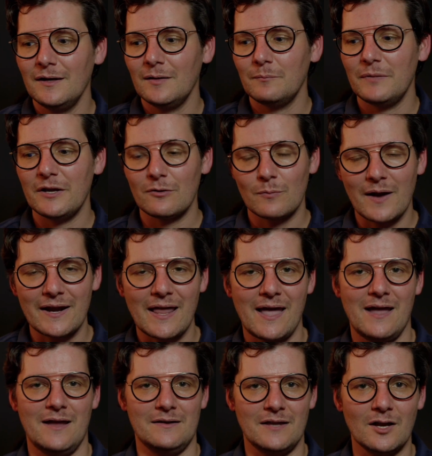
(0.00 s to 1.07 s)
be your right
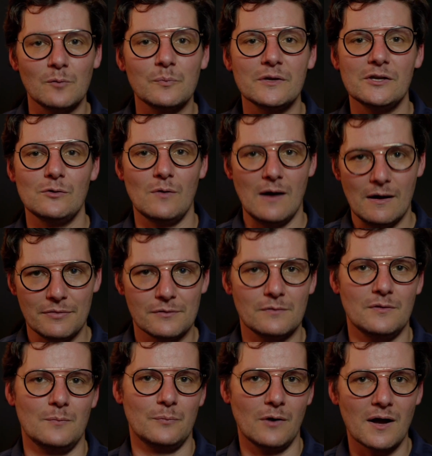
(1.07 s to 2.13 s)
hand helping you out through
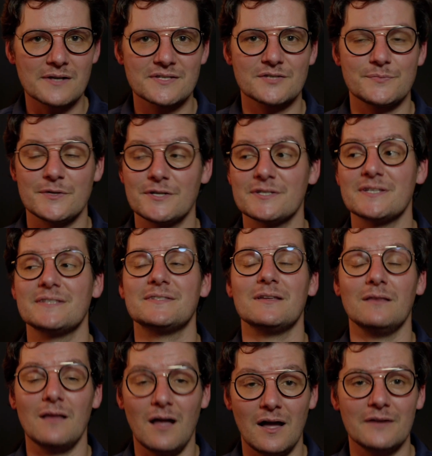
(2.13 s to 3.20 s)
the process, because it's a
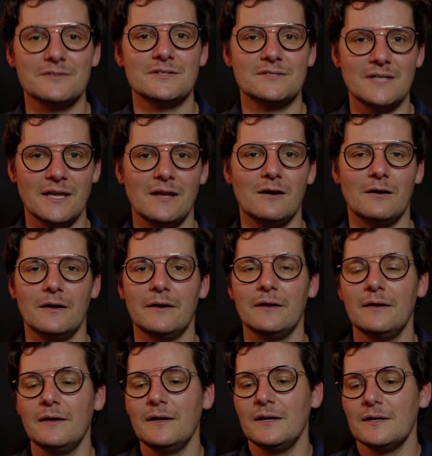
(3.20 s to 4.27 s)
lot to take on.